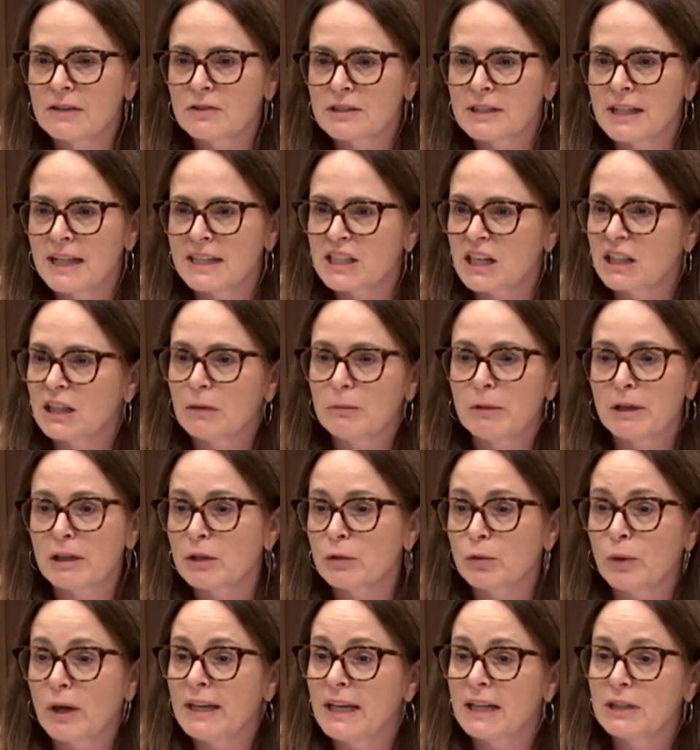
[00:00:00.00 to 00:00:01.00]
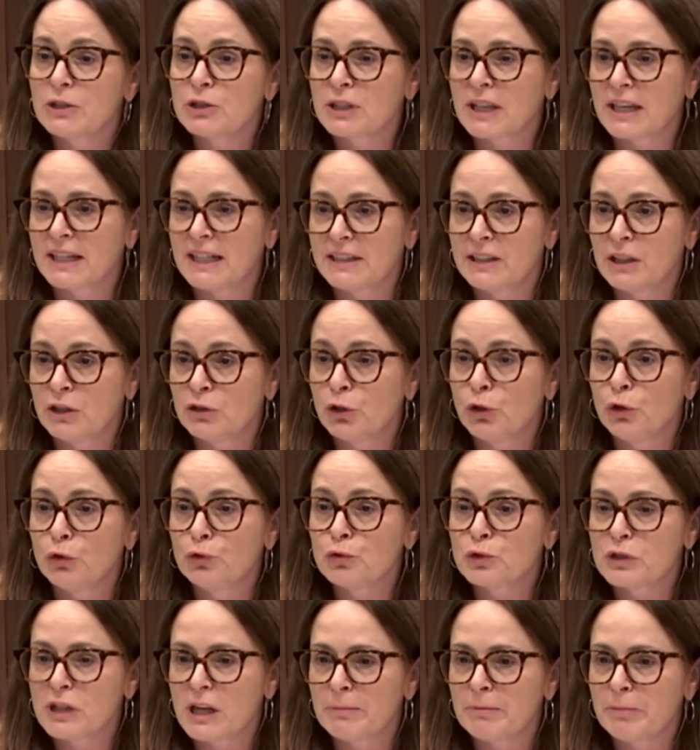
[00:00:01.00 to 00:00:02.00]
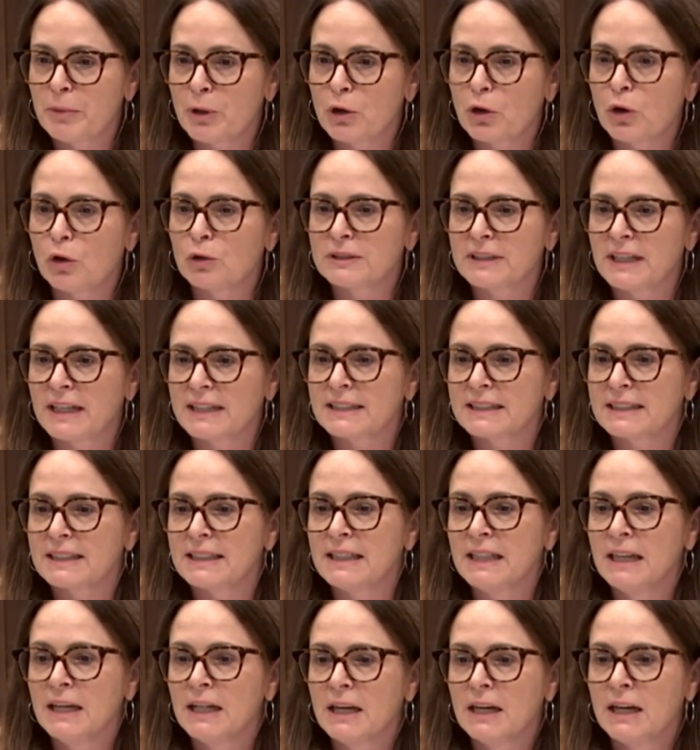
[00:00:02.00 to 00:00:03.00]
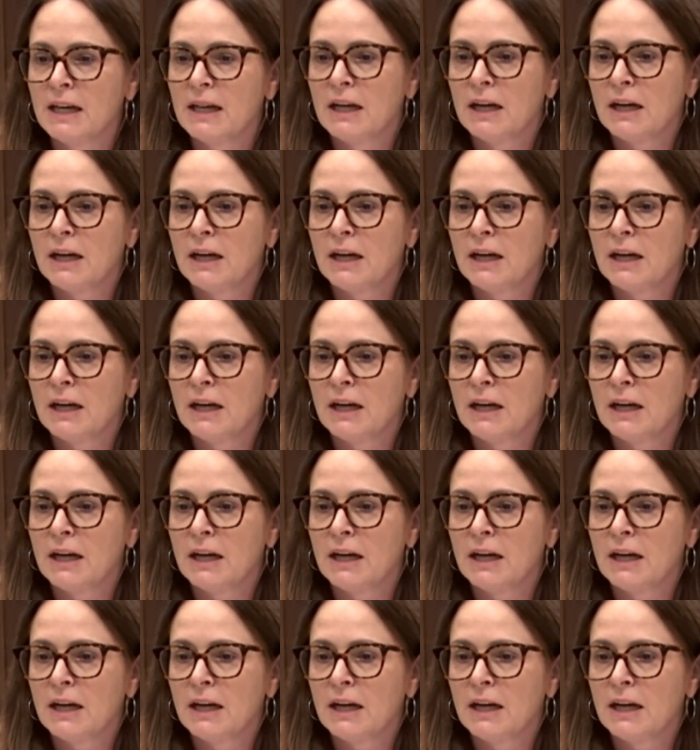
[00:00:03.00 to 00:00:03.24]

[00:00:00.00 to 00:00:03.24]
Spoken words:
Thank you. To my knowledge, the RCMP has